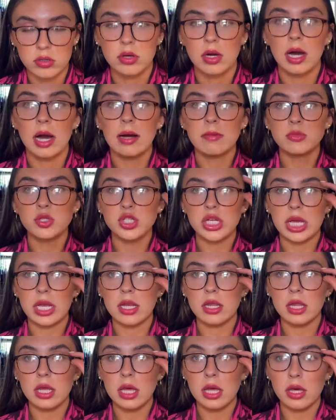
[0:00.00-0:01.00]
I'm
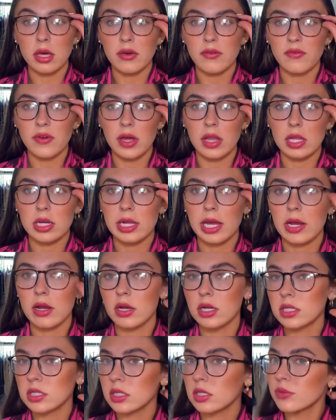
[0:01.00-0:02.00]
channeling Fallon
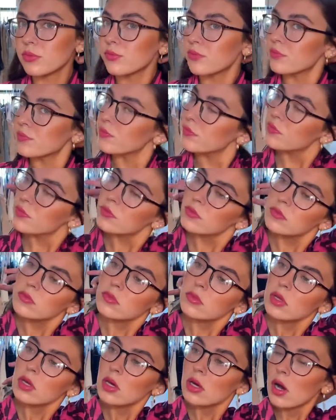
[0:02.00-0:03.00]
Carrington.
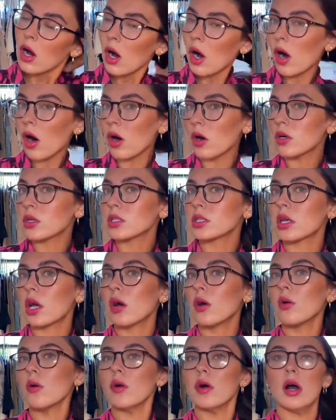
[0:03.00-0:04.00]

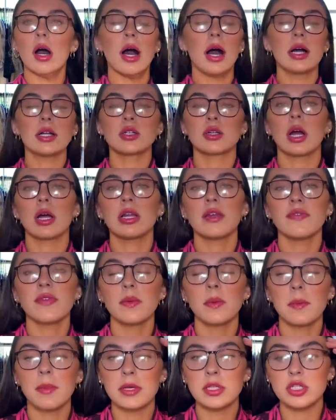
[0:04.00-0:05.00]
Also, I tried to film
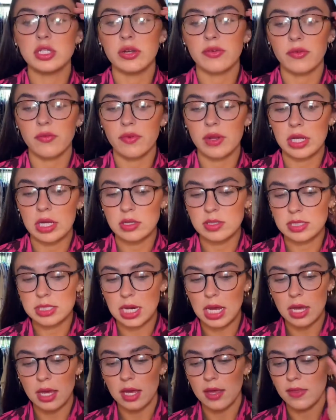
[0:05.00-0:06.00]
a bunch of different videos
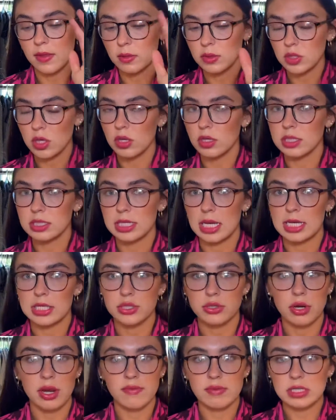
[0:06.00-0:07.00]
today and it was all a
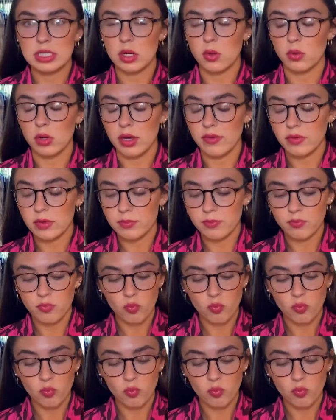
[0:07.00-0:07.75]
disaster, every single one of them.